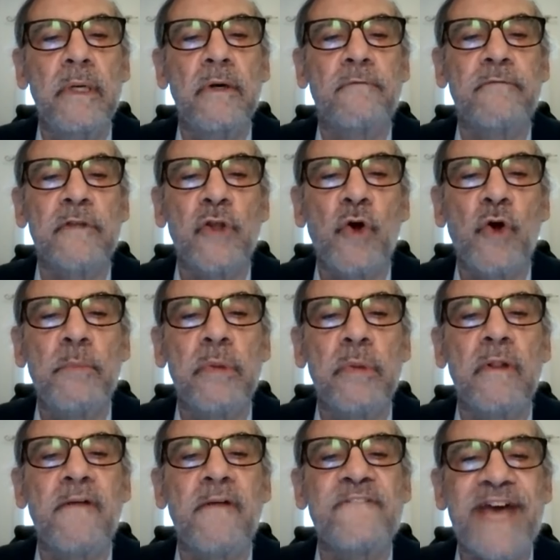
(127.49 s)
of
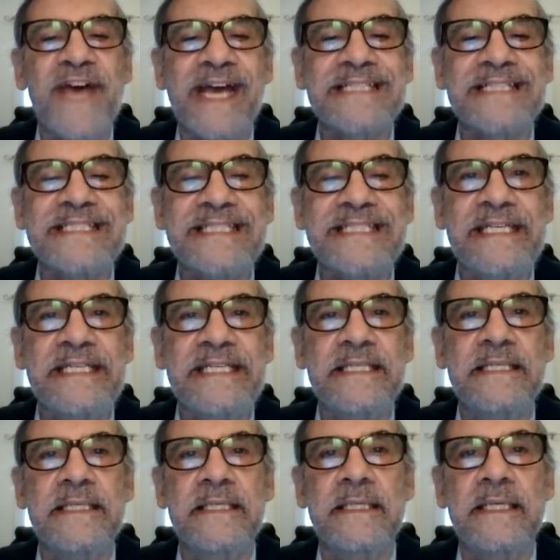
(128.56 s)
global
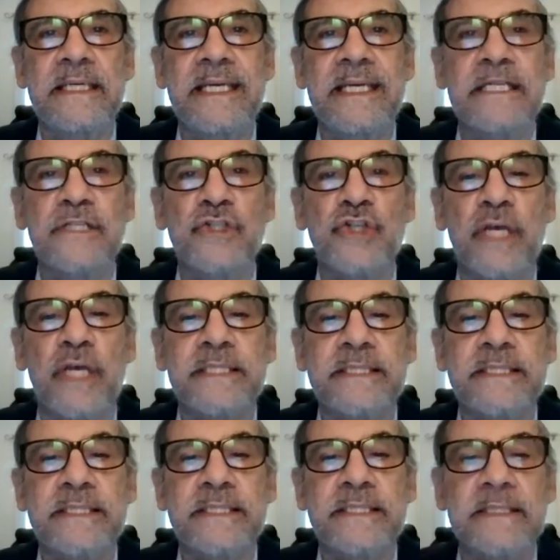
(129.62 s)
vaccine
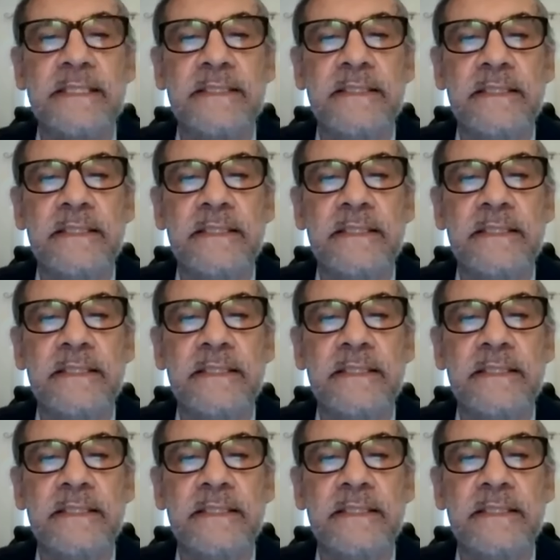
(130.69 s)
injustice.